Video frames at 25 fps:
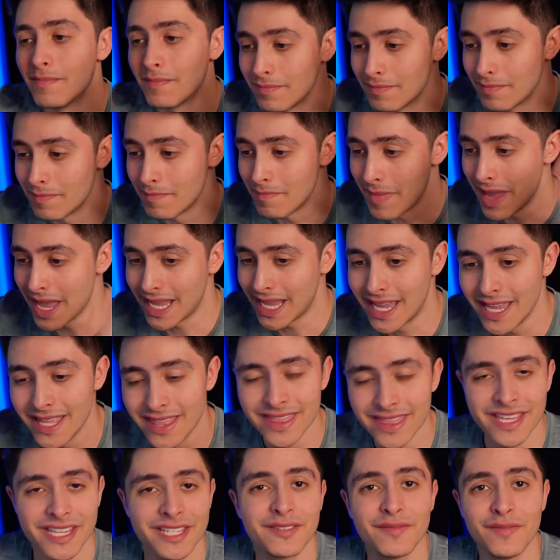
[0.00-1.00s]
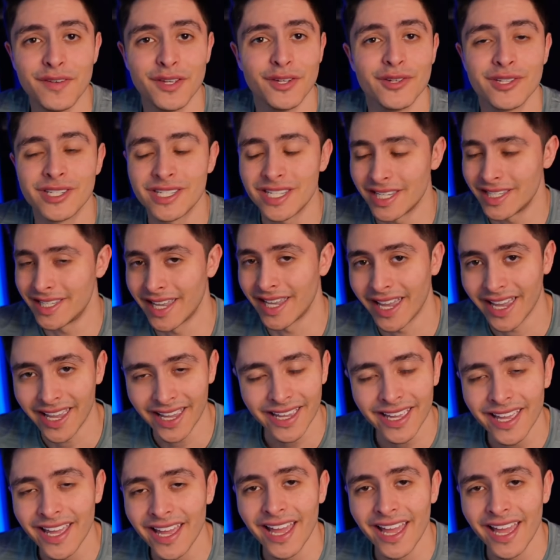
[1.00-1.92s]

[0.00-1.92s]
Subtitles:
making this video today.